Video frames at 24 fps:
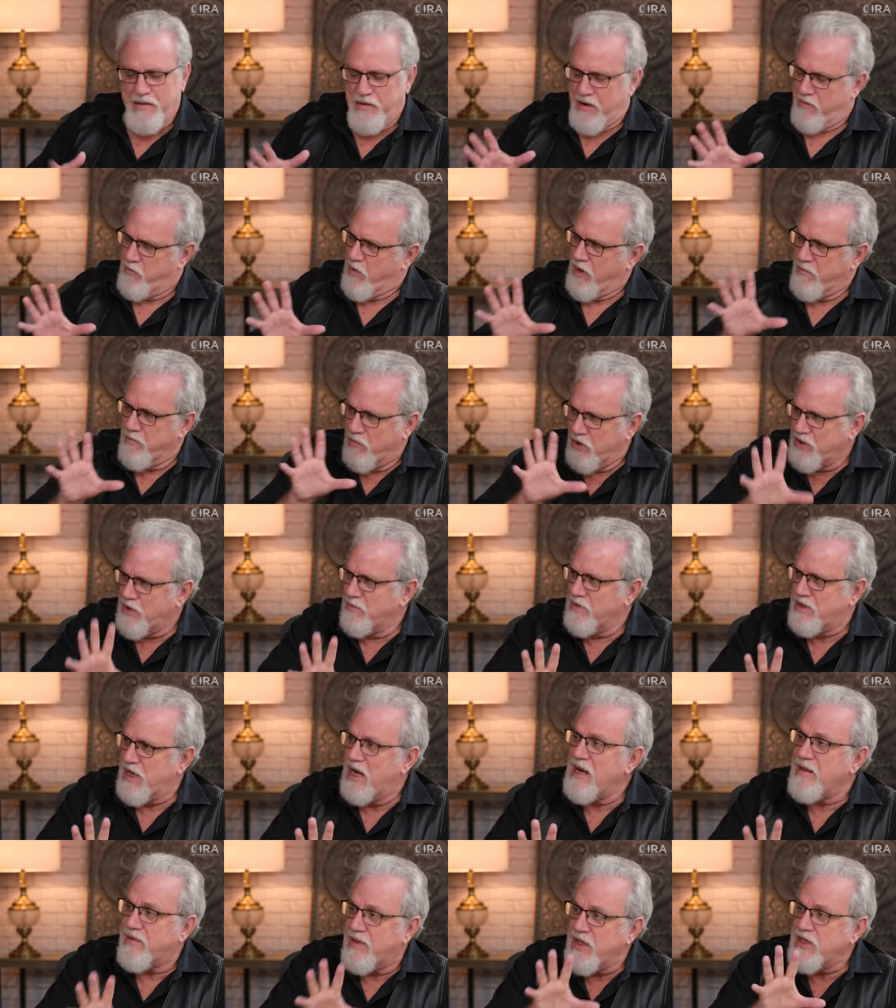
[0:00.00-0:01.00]
when Muslims
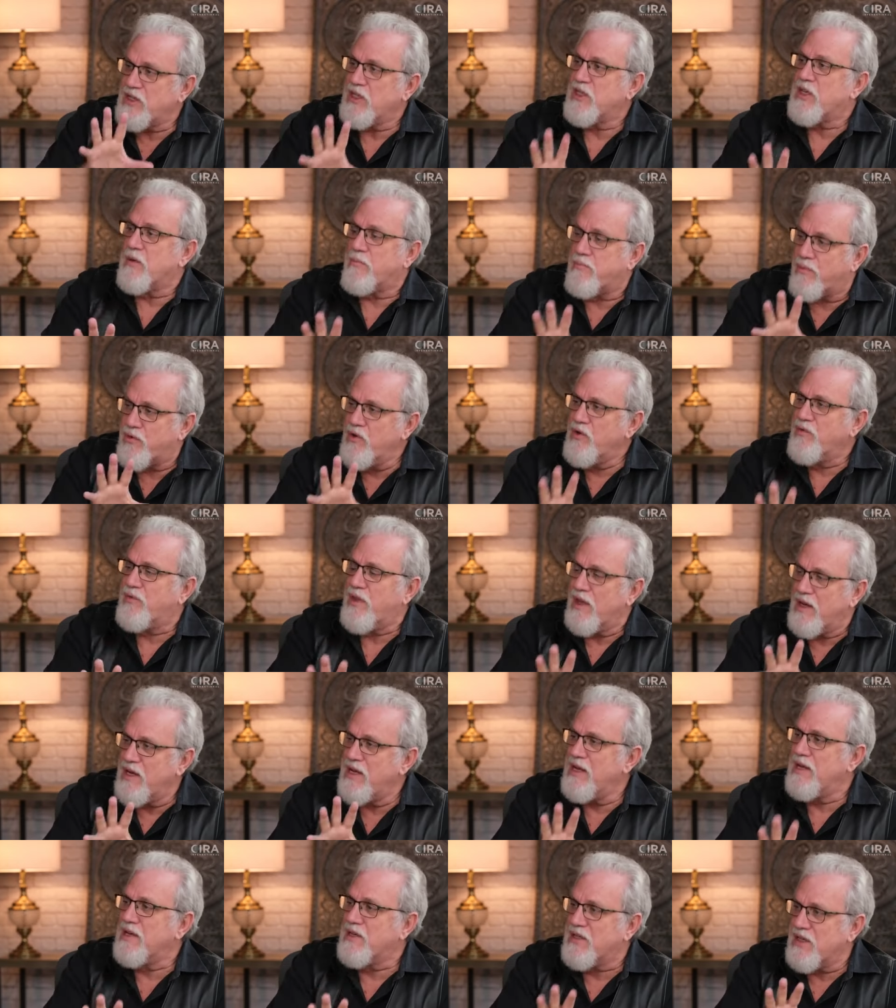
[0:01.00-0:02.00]
say this is a proof that
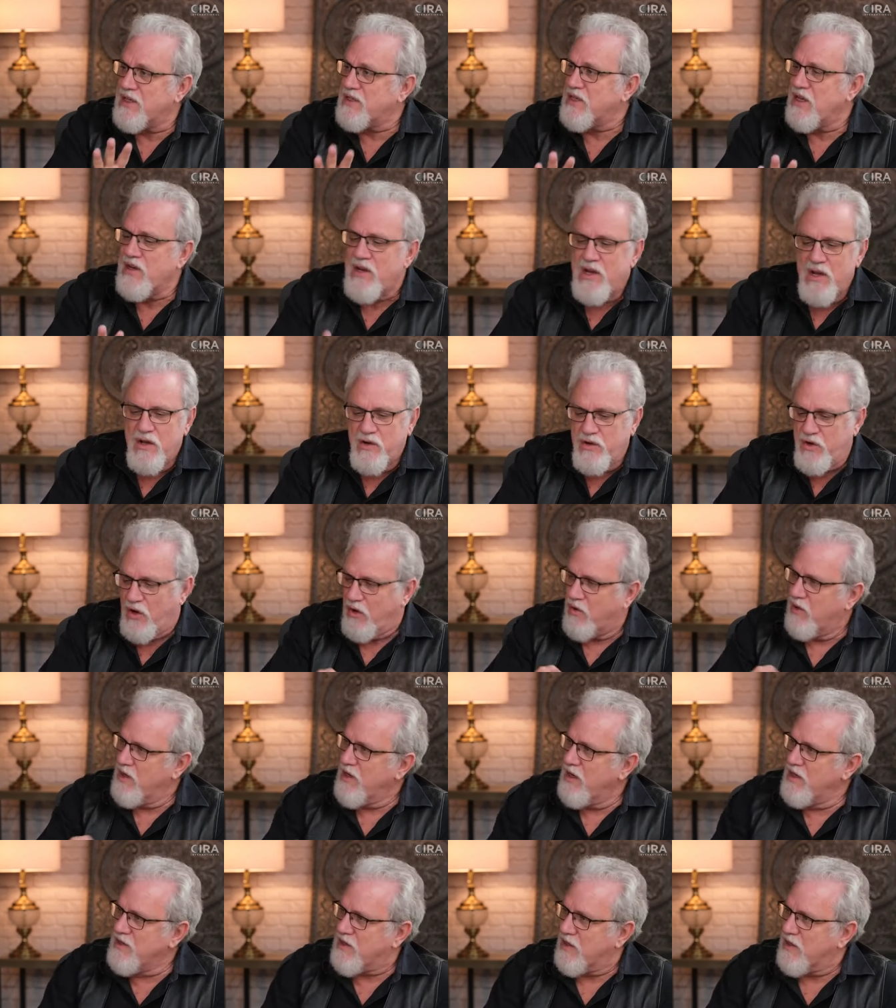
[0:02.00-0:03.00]
he existed, no,
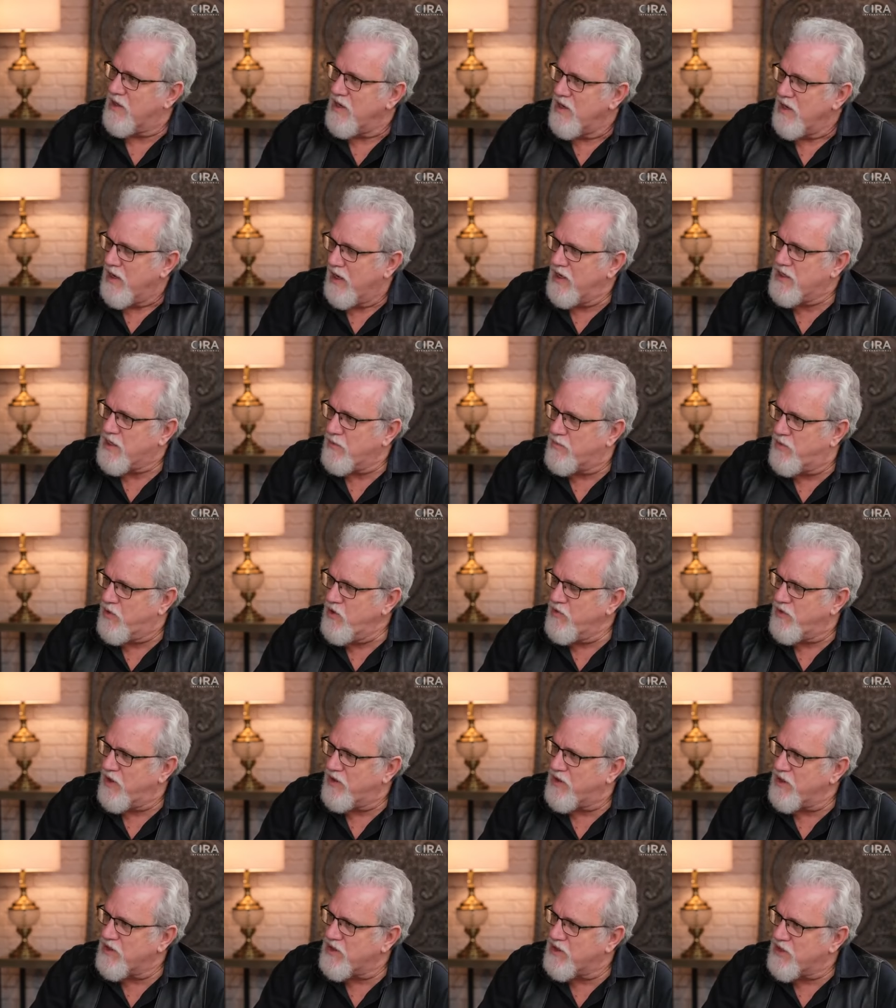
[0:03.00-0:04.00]
it isn't. It's a proof
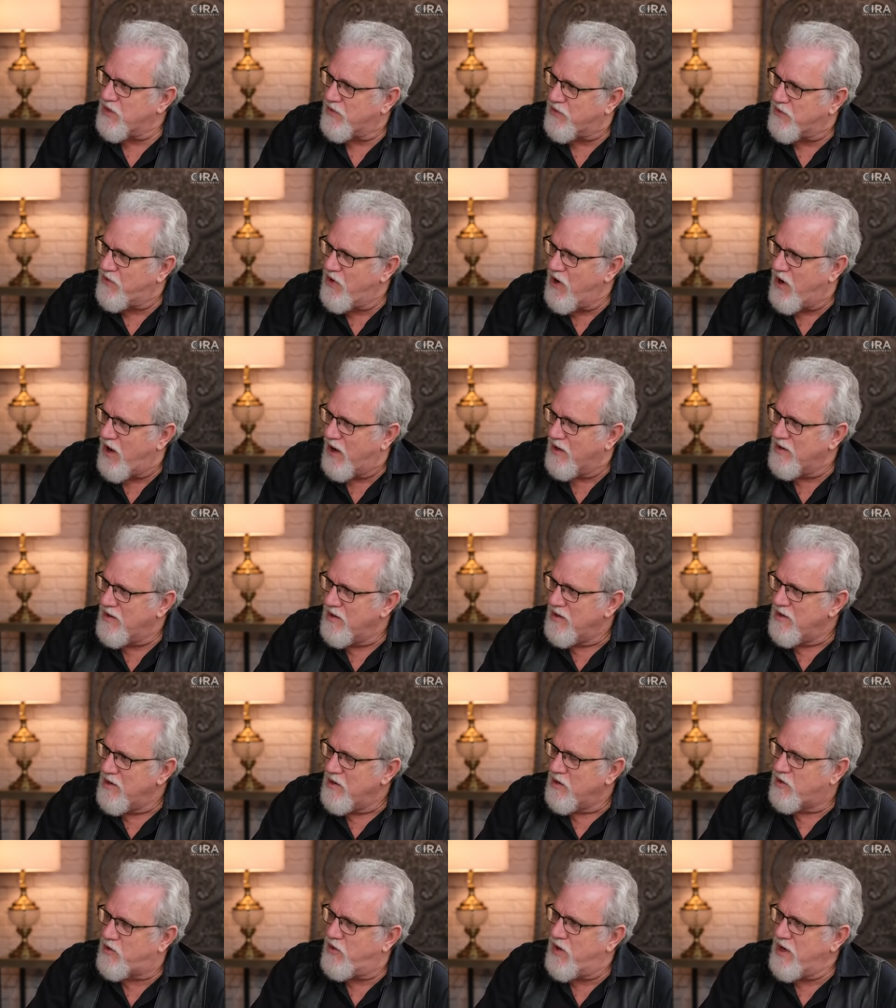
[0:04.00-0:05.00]
that this is a fraud
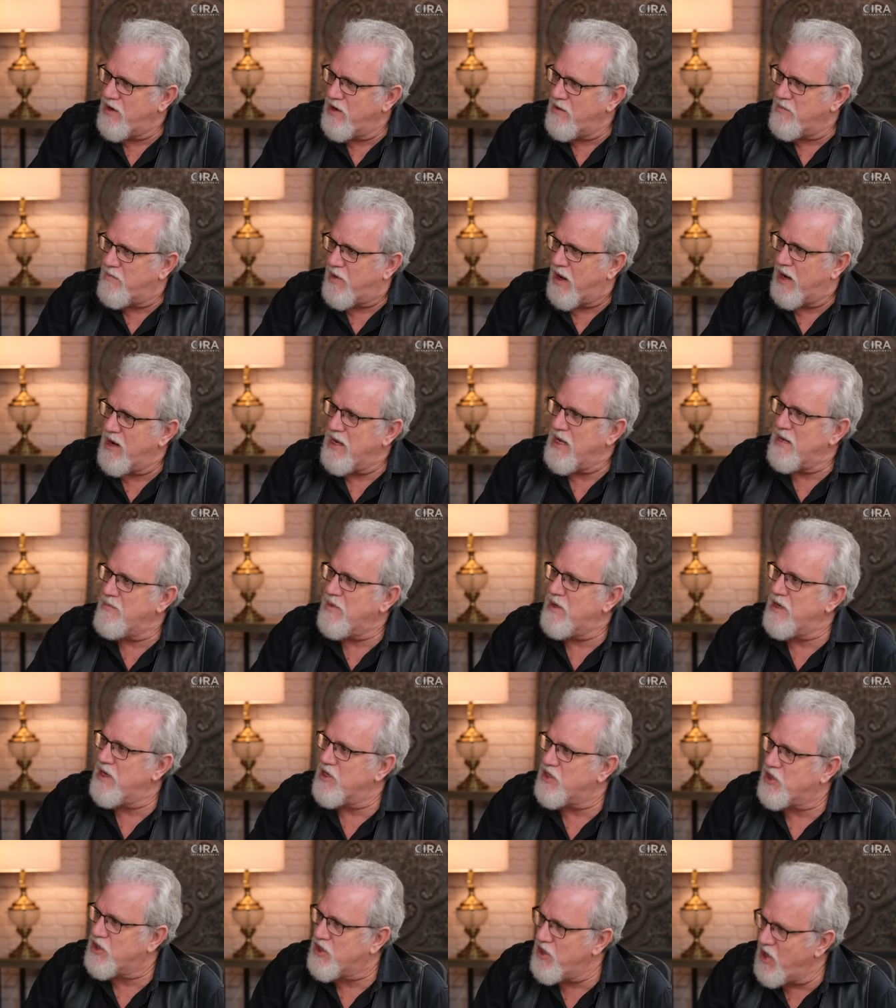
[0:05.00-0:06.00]
created by Ibn
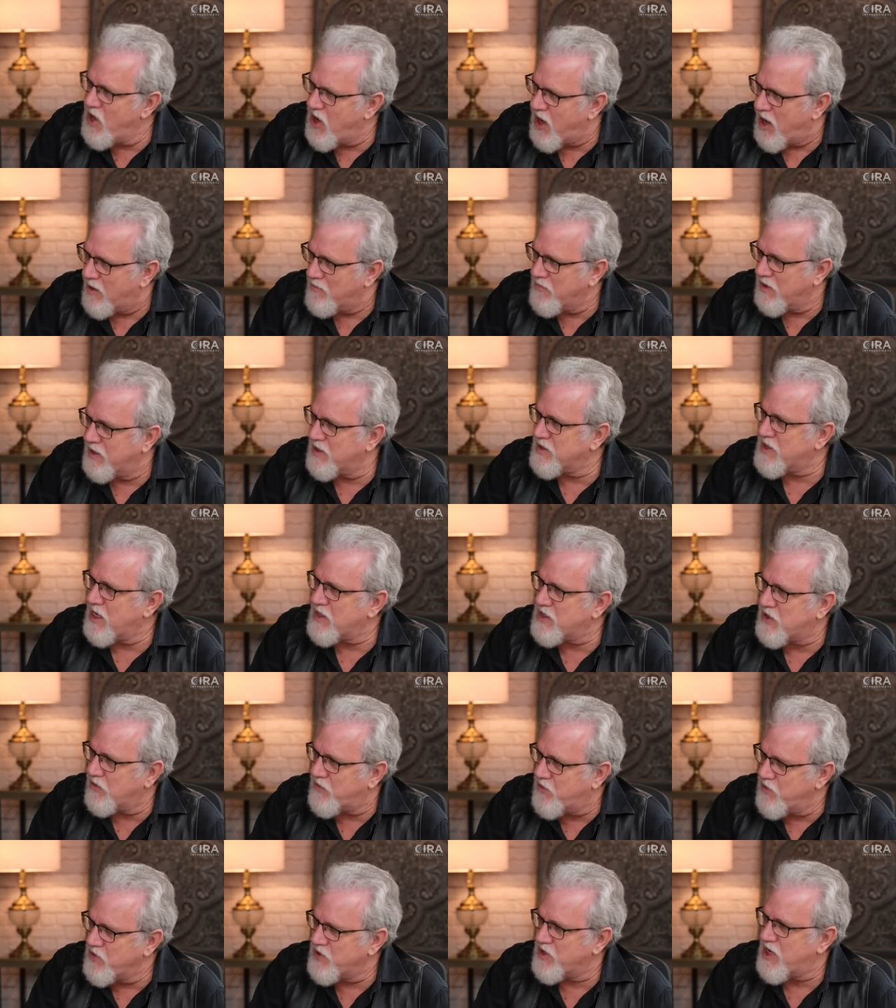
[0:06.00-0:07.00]
Hisham, because that's the
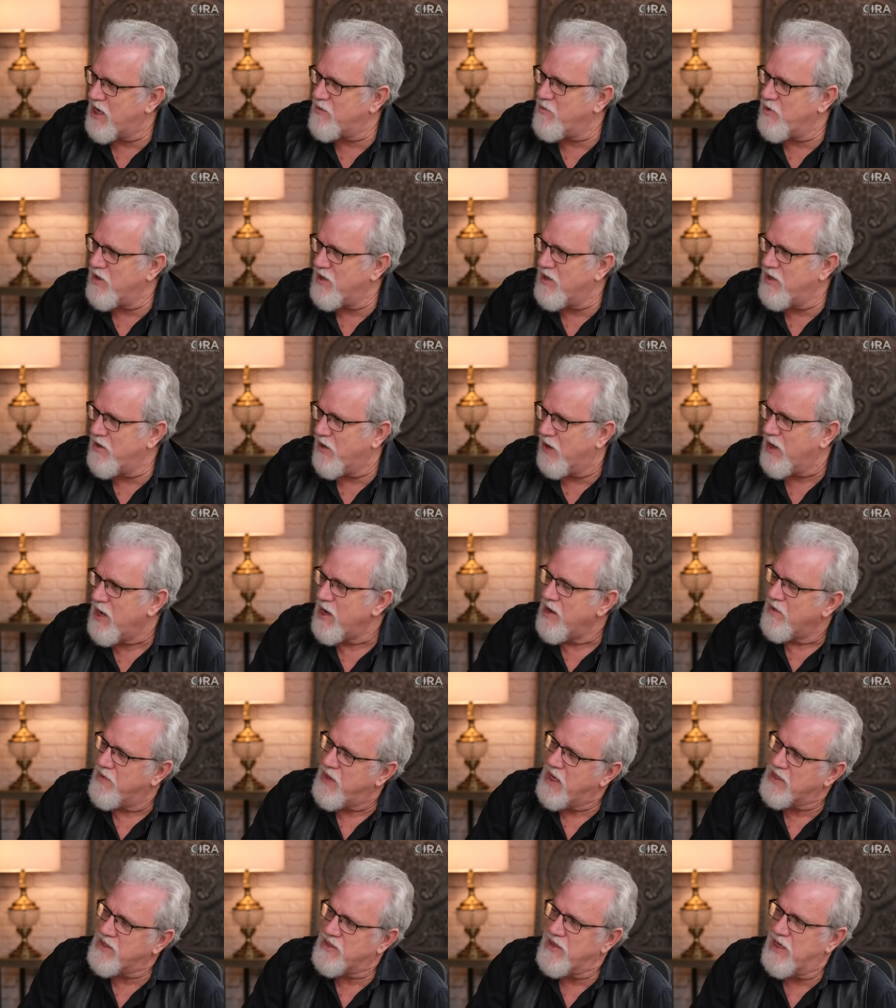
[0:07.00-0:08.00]
first time we hear it.
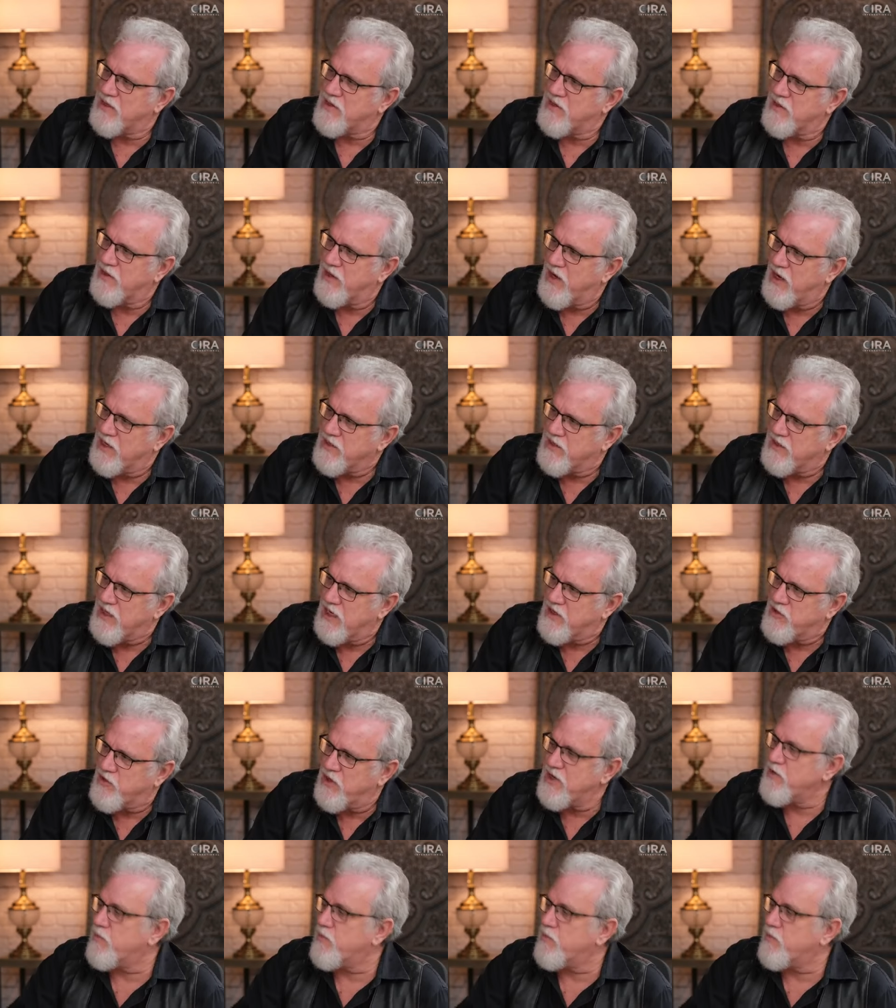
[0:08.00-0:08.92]
That's not till the 9th century,